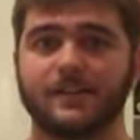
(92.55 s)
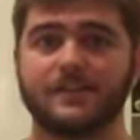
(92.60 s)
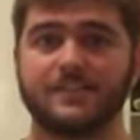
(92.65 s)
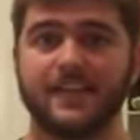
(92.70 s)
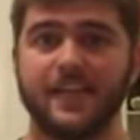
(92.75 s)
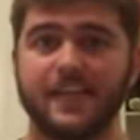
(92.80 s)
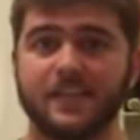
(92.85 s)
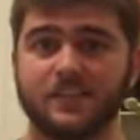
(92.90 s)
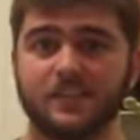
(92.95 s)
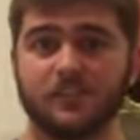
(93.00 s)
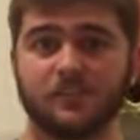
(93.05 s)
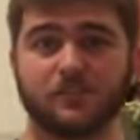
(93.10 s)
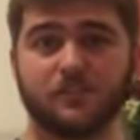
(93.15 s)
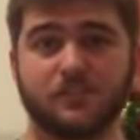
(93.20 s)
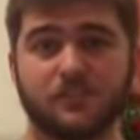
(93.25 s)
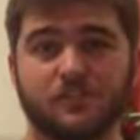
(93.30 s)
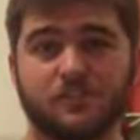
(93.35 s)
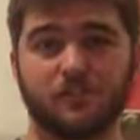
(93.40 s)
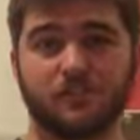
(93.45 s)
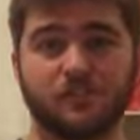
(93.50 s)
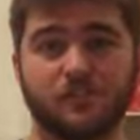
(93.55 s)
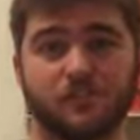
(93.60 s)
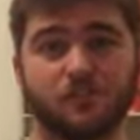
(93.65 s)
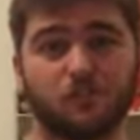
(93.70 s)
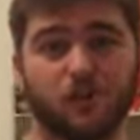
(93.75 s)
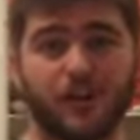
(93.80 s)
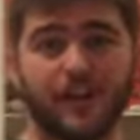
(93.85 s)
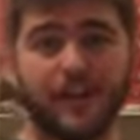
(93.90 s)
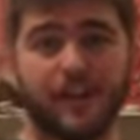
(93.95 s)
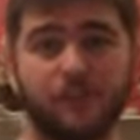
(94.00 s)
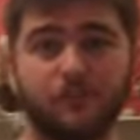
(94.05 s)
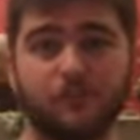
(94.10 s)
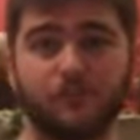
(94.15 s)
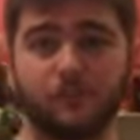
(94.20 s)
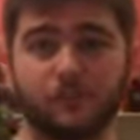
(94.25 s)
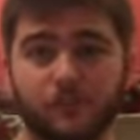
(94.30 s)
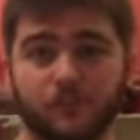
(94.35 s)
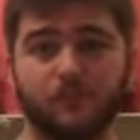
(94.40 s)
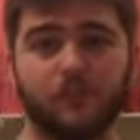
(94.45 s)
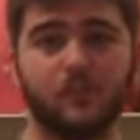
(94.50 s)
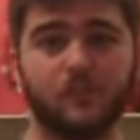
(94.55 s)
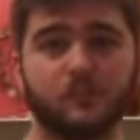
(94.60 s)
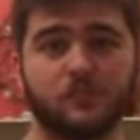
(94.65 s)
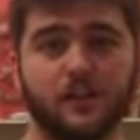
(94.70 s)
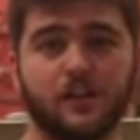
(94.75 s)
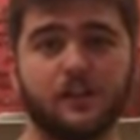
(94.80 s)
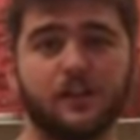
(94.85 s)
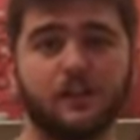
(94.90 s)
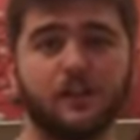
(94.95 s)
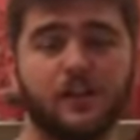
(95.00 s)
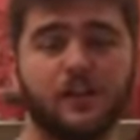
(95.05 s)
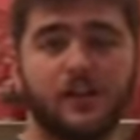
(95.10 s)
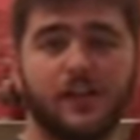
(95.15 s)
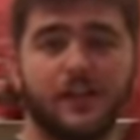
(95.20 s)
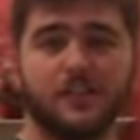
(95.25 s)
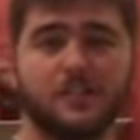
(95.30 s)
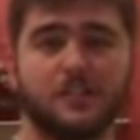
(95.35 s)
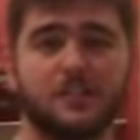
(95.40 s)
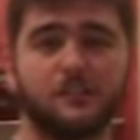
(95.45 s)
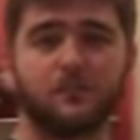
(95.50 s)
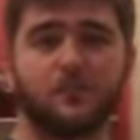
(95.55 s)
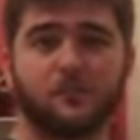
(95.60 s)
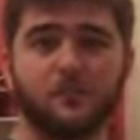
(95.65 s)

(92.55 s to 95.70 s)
is the exterior is going to start to dry out from the refrigerator, and it's